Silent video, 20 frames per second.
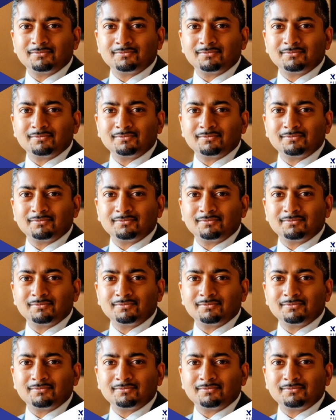
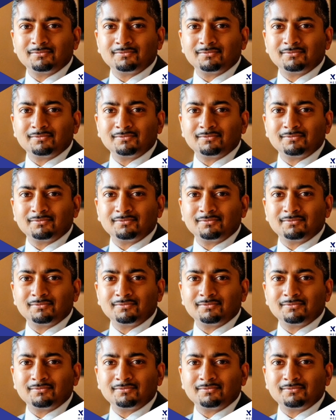
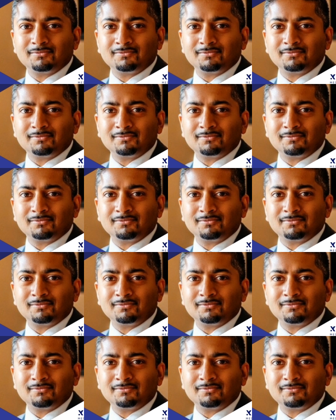
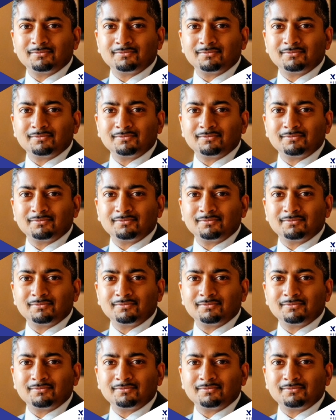
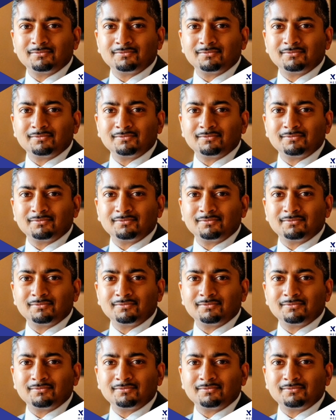This is a still picture; no speech is visible.